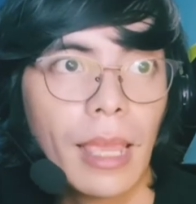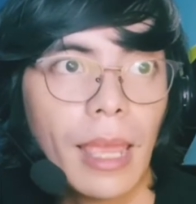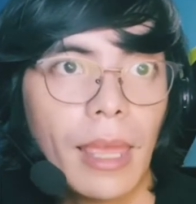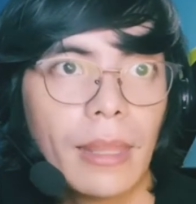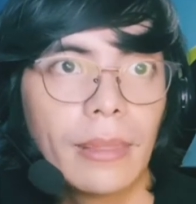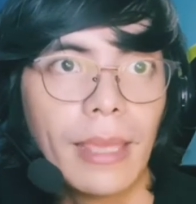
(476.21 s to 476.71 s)

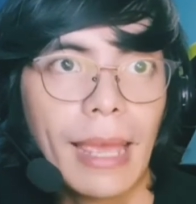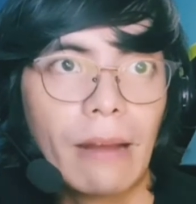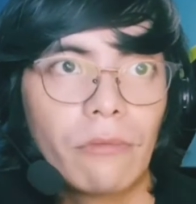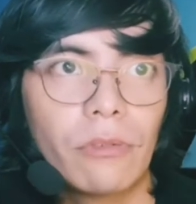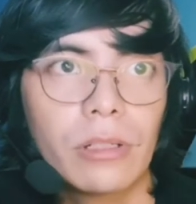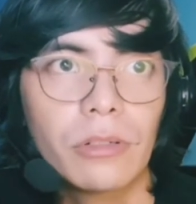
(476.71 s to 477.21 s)
and the
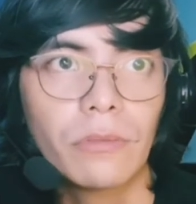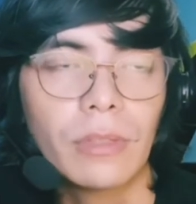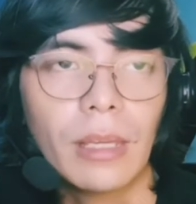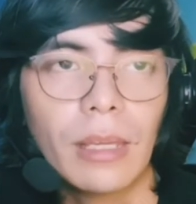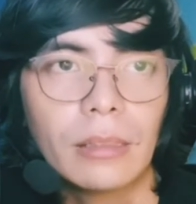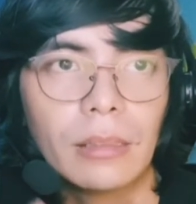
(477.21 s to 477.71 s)
average of
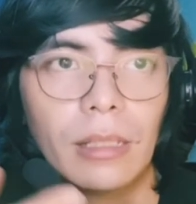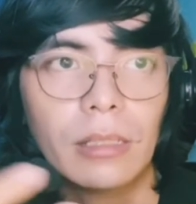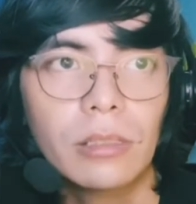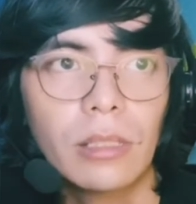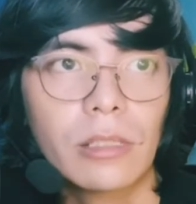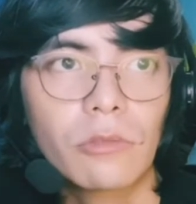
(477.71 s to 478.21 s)
that
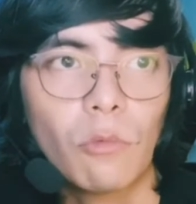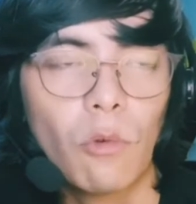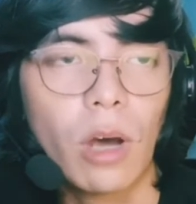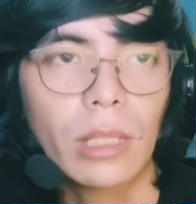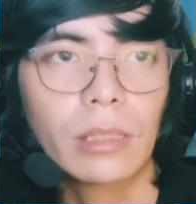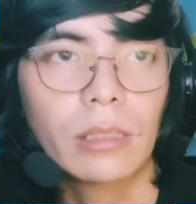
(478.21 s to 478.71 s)
is
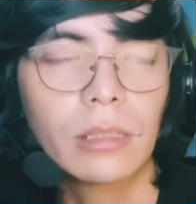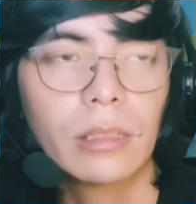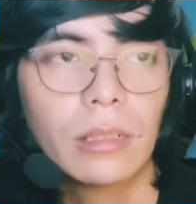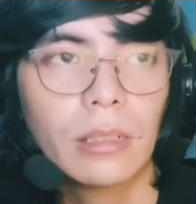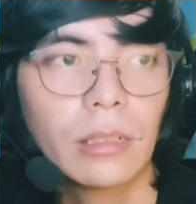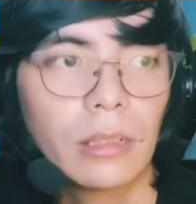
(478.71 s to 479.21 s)
what
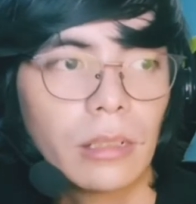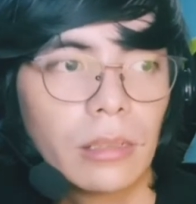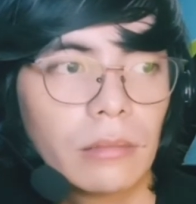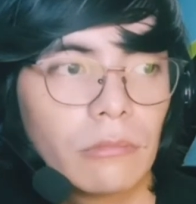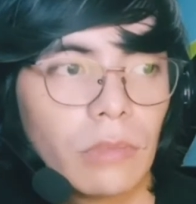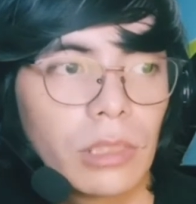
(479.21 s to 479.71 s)

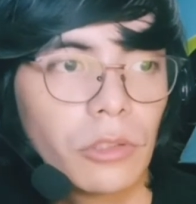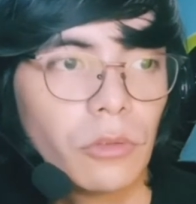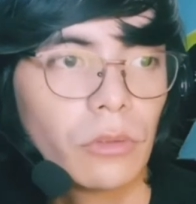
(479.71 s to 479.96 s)
you